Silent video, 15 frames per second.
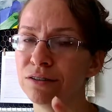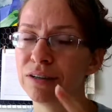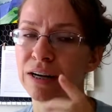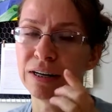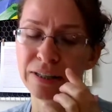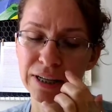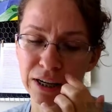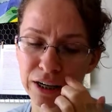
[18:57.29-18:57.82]

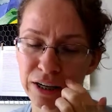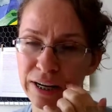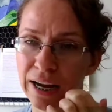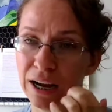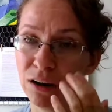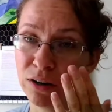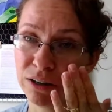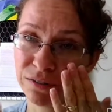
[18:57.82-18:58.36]
I'll tell you
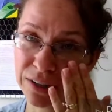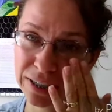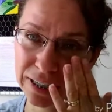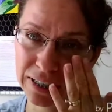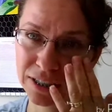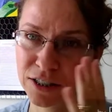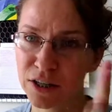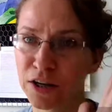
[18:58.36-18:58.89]
now, and if I
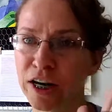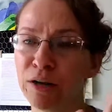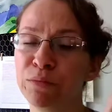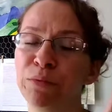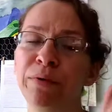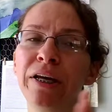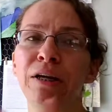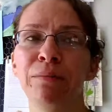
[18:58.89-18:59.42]
did, sorry, I'm
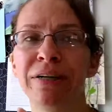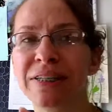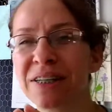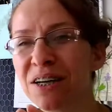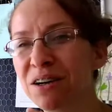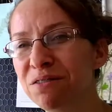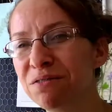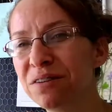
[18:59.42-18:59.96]
repeating
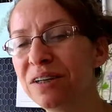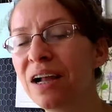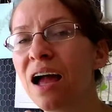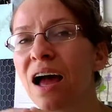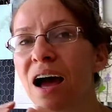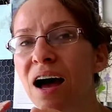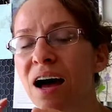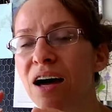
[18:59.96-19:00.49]
myself.
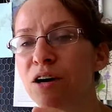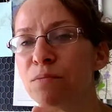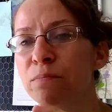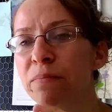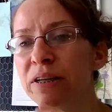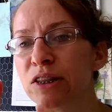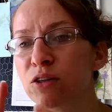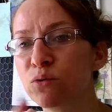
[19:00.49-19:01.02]

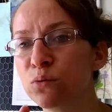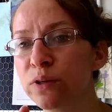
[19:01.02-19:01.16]
But the